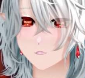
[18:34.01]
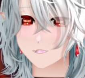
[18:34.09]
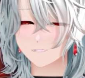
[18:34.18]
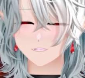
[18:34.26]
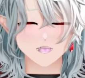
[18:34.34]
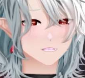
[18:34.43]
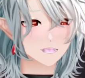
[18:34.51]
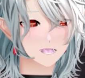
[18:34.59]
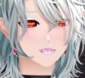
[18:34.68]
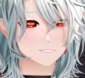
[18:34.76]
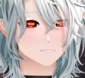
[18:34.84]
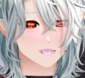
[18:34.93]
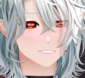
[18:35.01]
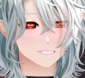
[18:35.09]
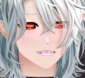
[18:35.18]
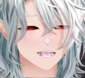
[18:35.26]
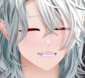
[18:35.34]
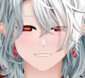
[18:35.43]
I've never seen a
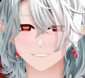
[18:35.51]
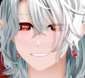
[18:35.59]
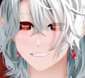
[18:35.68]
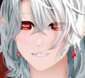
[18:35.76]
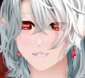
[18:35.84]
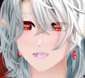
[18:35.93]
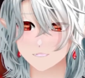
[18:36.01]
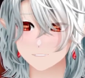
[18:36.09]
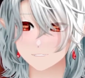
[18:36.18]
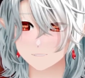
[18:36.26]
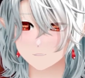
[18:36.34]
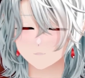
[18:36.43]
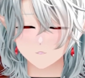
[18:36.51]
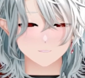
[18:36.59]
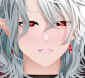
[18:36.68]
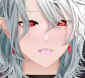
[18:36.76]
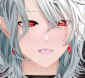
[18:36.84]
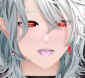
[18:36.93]
business succeed with
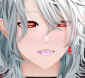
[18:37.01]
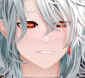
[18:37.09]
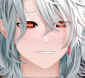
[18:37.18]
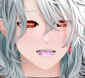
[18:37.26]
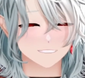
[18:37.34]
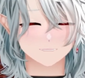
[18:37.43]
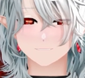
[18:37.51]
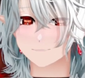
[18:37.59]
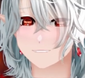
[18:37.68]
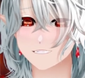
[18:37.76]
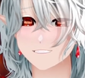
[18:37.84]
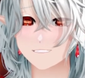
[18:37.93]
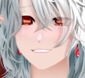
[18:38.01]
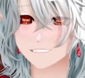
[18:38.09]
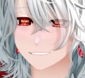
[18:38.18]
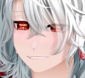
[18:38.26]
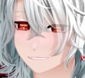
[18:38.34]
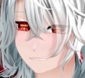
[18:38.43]
this amount of death
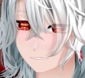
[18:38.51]
fees,